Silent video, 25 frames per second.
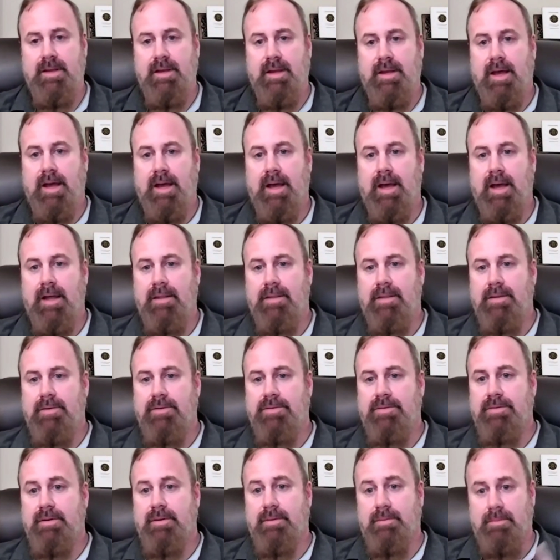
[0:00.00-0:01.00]
And
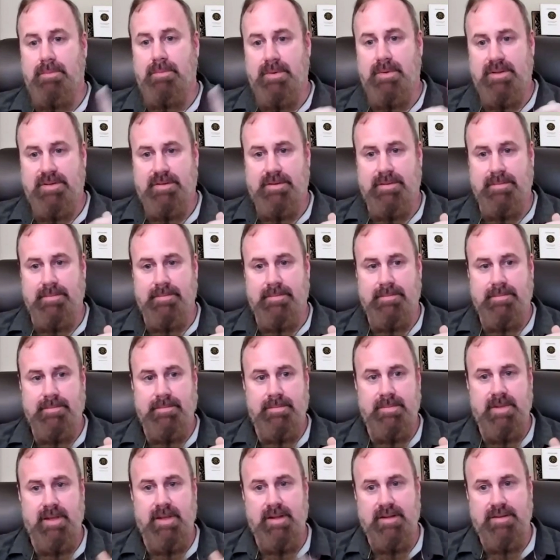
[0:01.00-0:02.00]
those are wisdom,
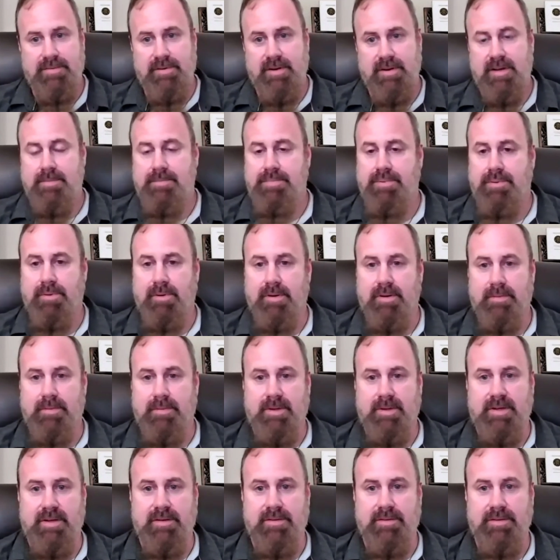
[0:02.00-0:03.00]
and that's very important
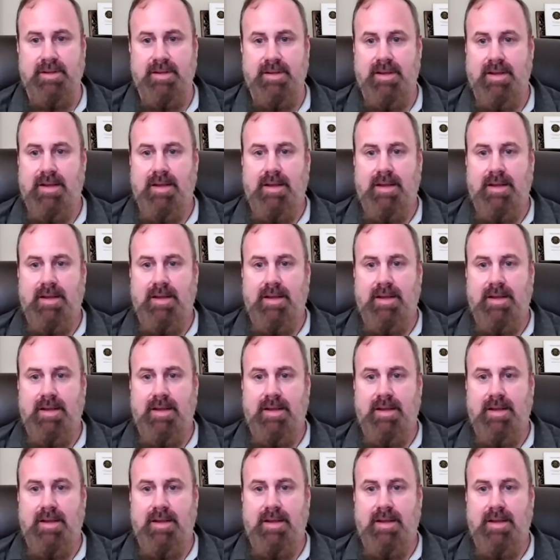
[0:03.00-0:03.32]
because,